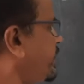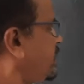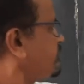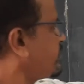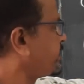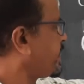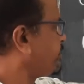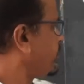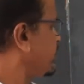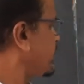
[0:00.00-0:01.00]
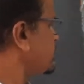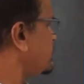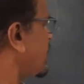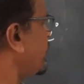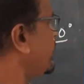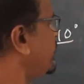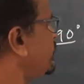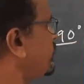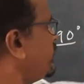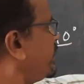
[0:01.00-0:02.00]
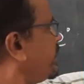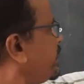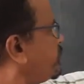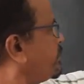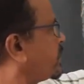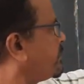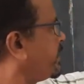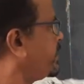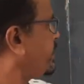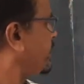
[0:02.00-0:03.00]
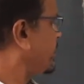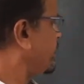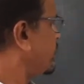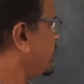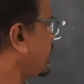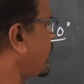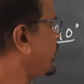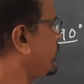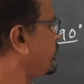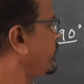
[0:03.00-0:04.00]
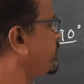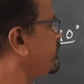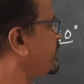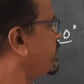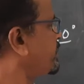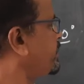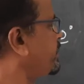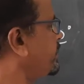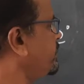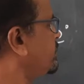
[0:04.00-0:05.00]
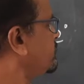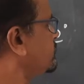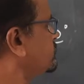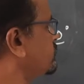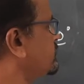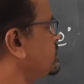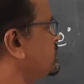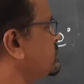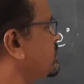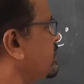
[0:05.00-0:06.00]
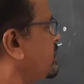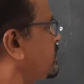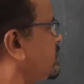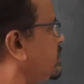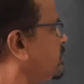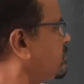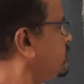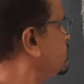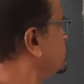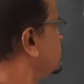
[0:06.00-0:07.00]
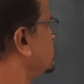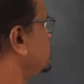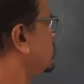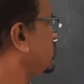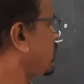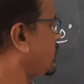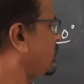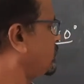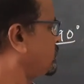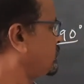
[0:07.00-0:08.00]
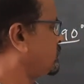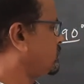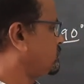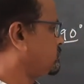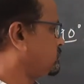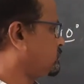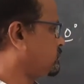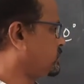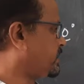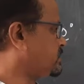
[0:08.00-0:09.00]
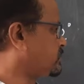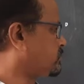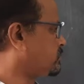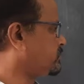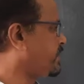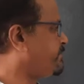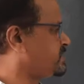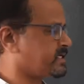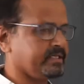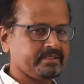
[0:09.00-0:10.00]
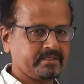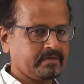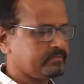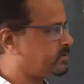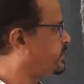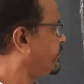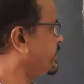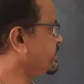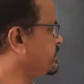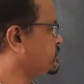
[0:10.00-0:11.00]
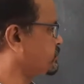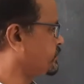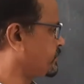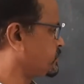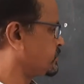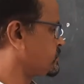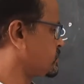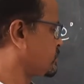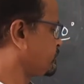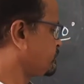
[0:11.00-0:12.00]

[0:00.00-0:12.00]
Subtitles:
alpha can be written as I into d omega by dt, I into d omega by dt. So this is the torque, that is equal to mb sin theta, equating these two equations.